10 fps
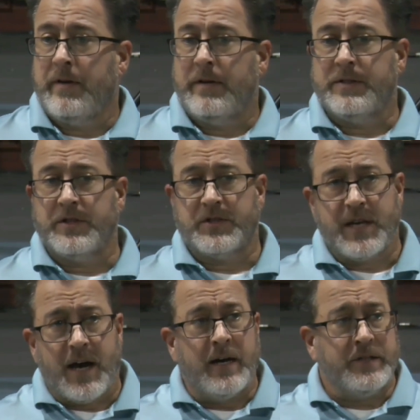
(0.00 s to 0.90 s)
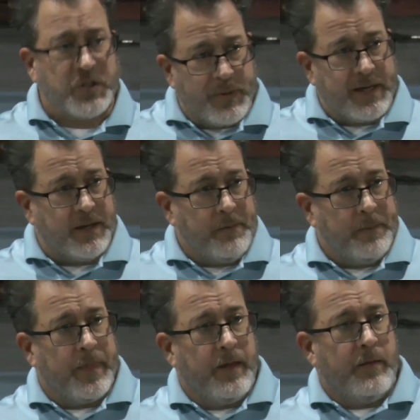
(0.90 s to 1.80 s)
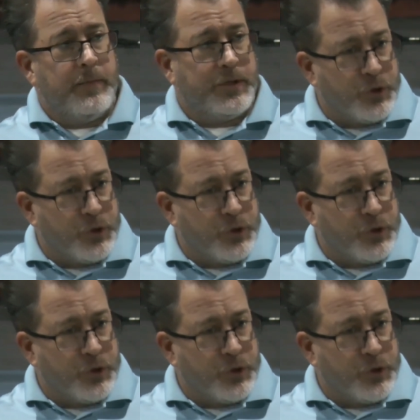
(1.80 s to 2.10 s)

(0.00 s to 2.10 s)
This is God speaking. But